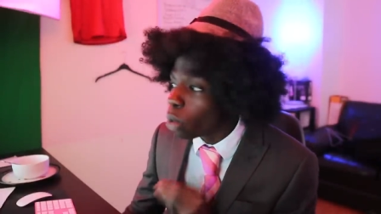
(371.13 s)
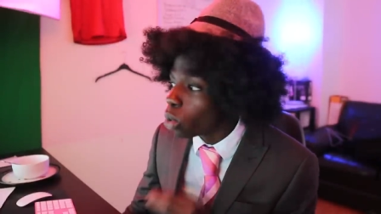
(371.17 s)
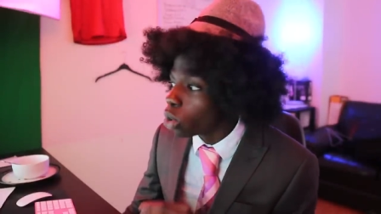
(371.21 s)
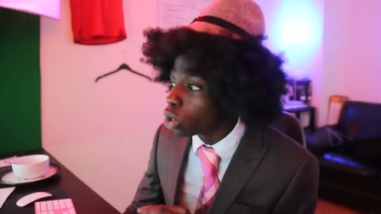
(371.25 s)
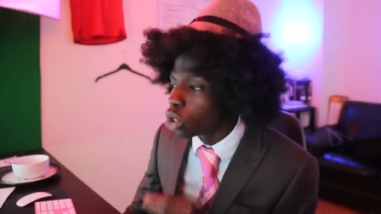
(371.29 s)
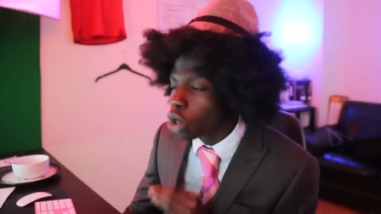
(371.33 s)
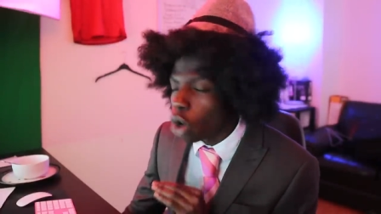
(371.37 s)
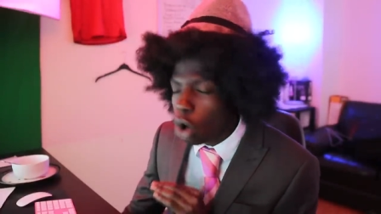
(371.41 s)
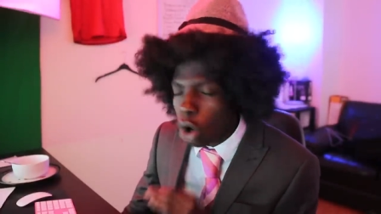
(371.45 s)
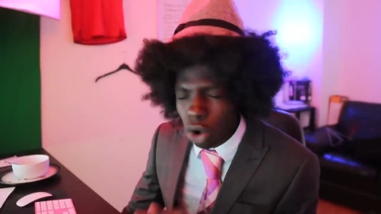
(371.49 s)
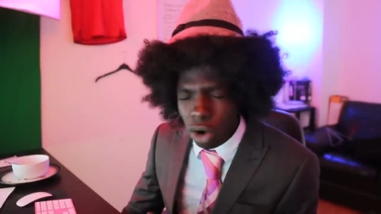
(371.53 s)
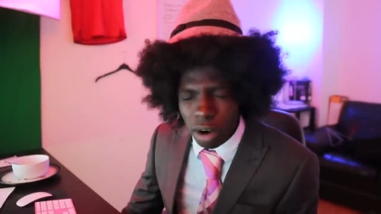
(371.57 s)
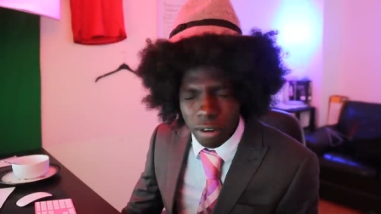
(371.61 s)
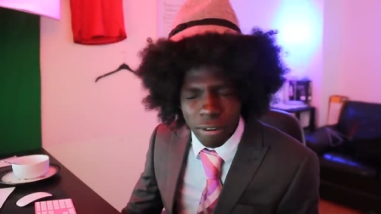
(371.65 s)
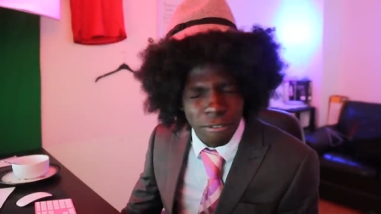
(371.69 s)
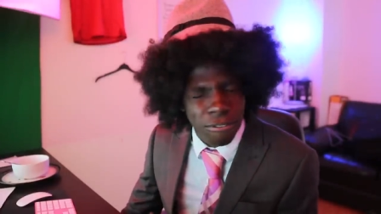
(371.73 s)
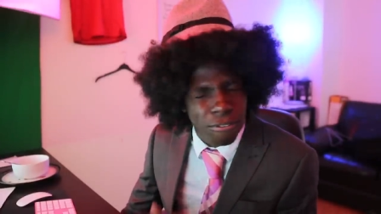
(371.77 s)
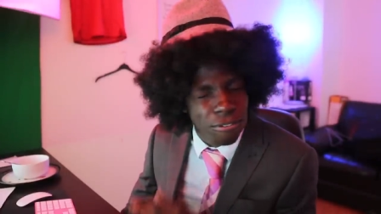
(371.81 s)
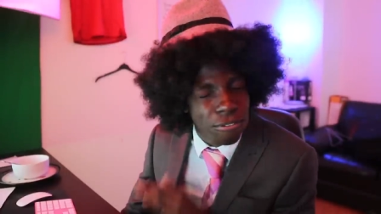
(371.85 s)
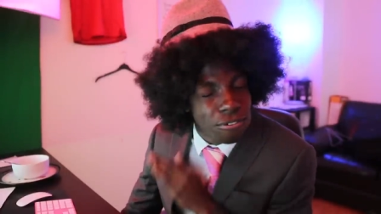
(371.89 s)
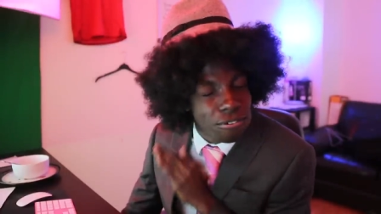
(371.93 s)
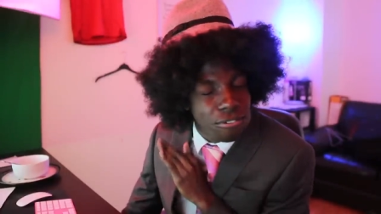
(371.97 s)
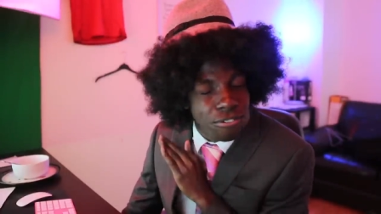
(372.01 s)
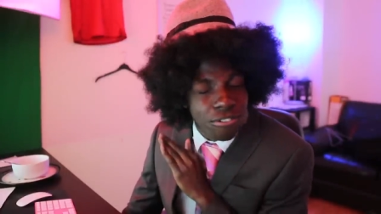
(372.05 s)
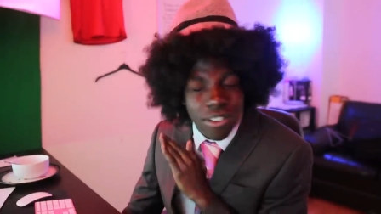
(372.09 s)
was on
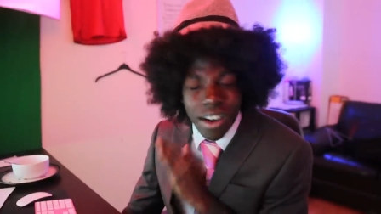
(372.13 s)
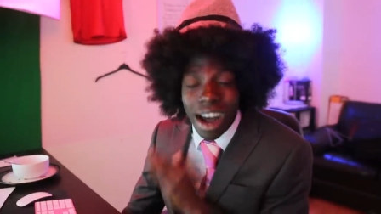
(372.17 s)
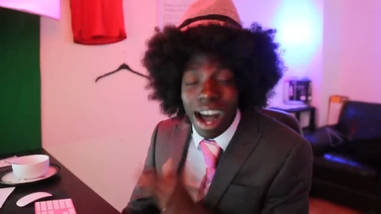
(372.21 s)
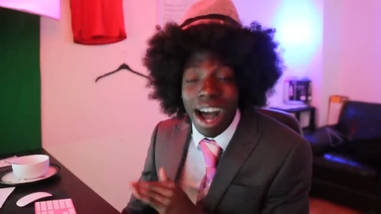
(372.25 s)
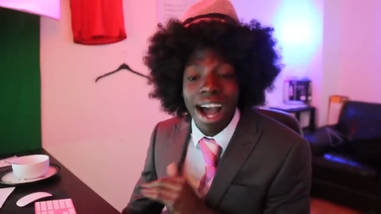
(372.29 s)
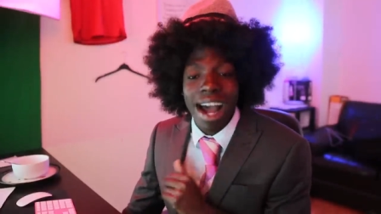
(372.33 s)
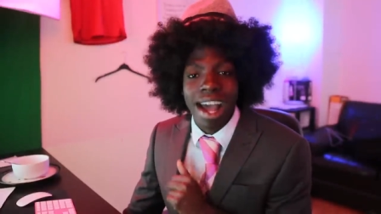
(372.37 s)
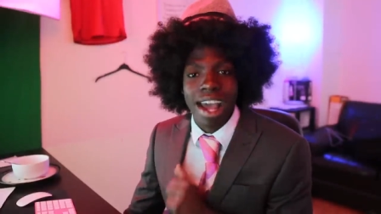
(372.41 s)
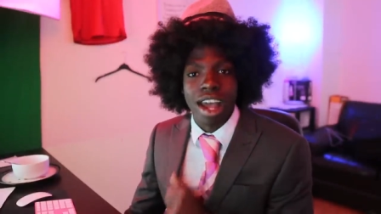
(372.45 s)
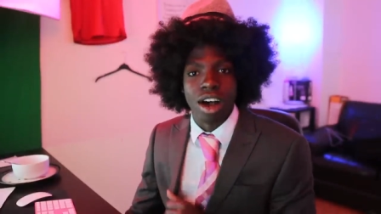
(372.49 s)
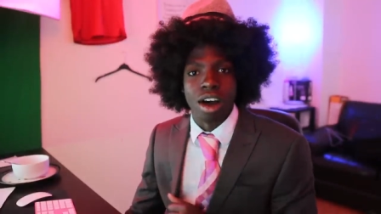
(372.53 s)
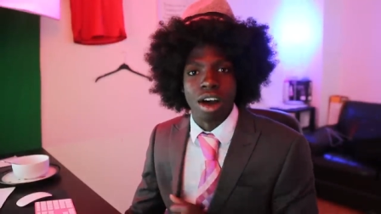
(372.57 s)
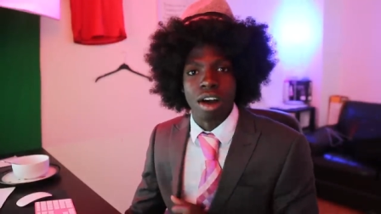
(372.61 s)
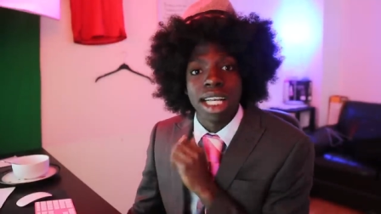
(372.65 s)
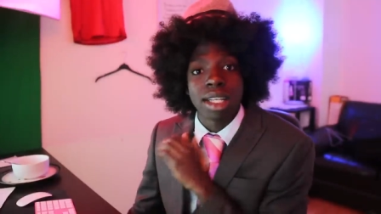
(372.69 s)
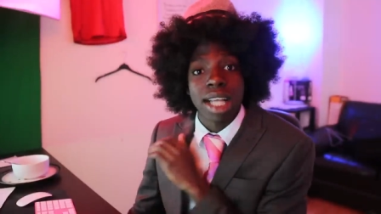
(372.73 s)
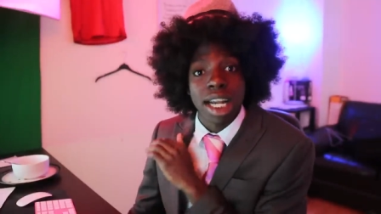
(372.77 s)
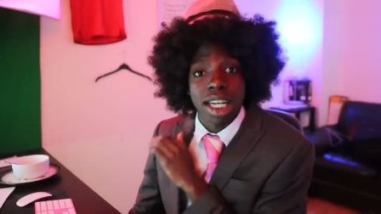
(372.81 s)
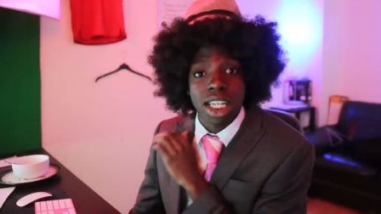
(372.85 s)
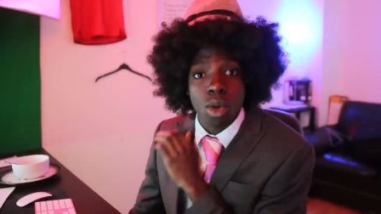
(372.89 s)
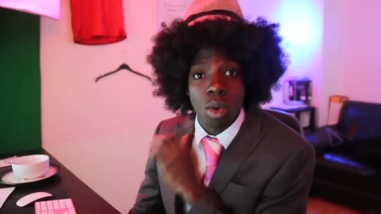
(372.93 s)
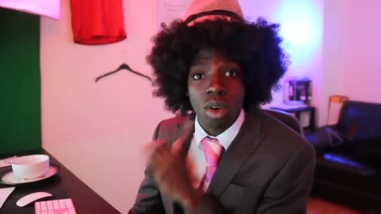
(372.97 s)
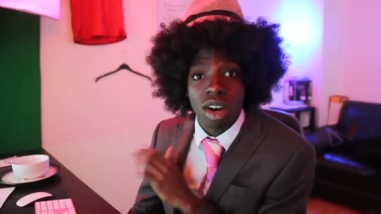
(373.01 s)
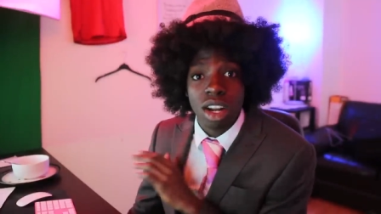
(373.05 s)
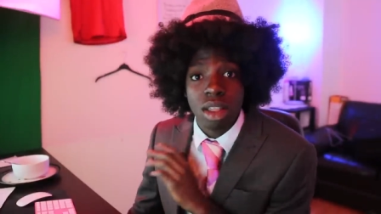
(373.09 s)
fire. He's
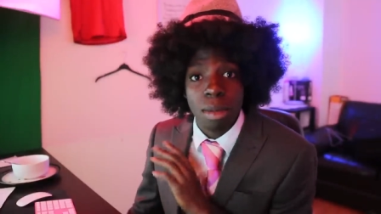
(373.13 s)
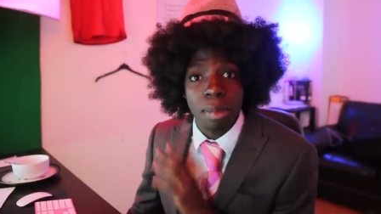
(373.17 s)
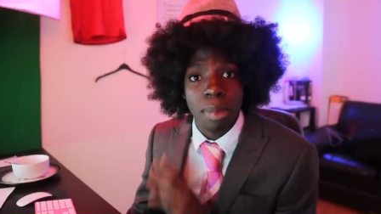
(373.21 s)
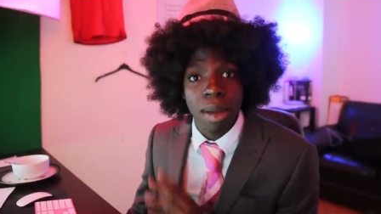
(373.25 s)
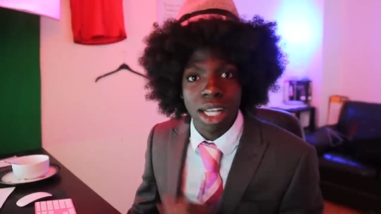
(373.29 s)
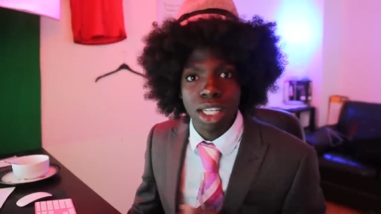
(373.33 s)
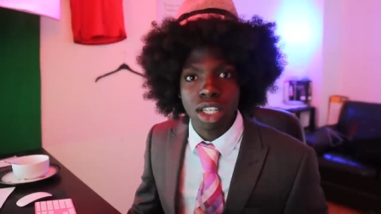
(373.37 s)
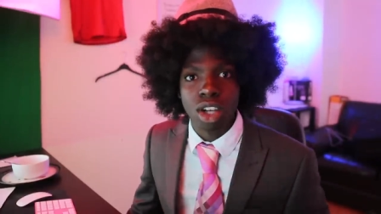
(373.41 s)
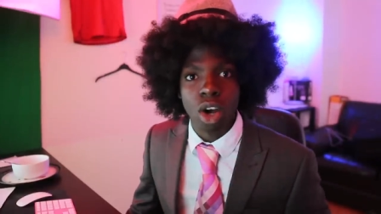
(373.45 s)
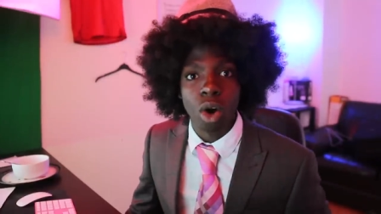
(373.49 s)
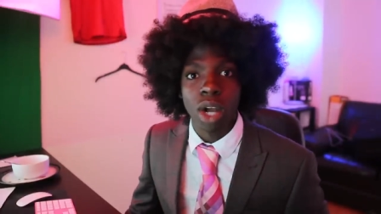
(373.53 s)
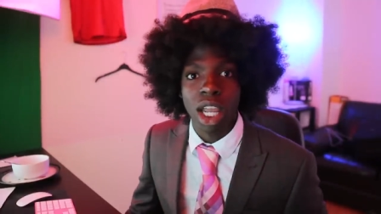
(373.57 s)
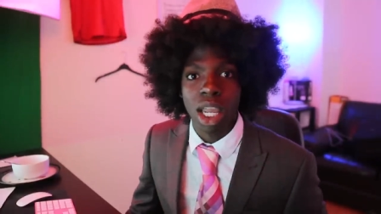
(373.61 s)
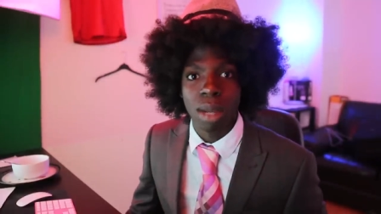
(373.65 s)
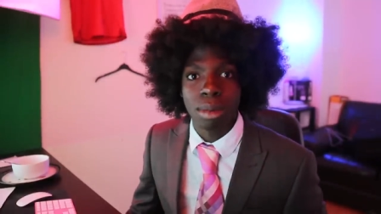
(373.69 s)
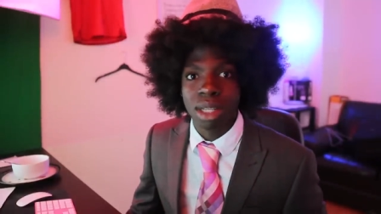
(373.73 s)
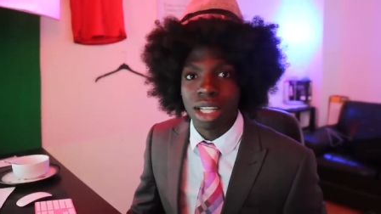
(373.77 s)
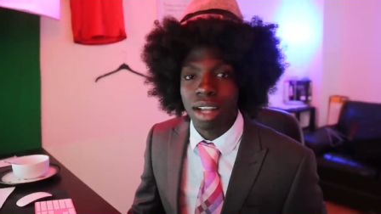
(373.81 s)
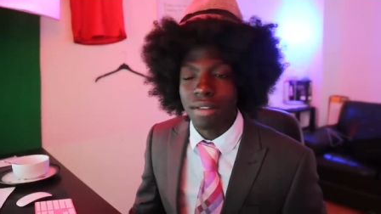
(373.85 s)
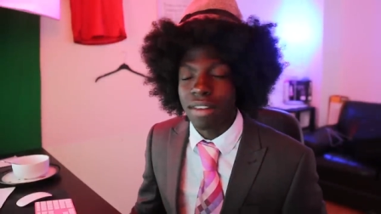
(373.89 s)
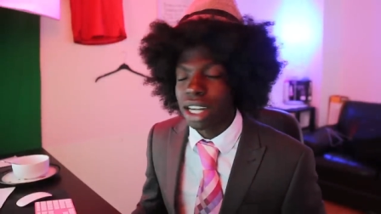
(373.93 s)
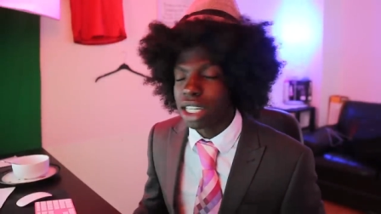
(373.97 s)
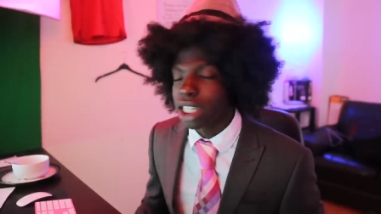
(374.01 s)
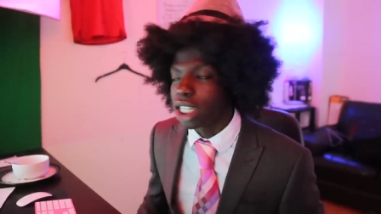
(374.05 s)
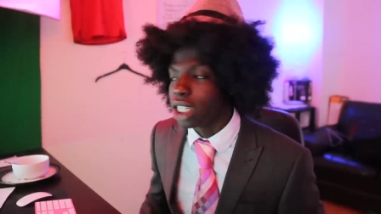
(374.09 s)
actually one of the best
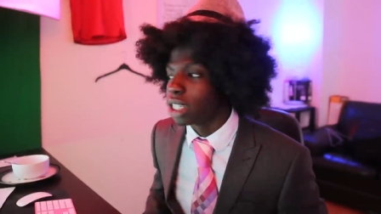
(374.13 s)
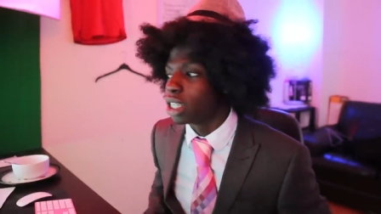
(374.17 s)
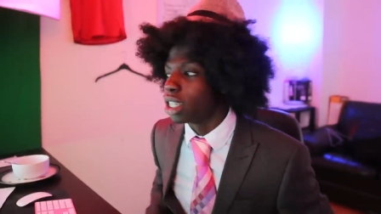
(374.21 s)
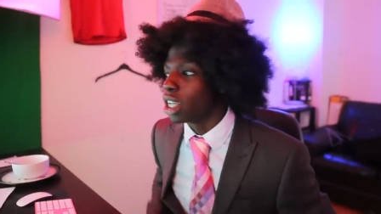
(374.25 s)
goalkeepers I've actually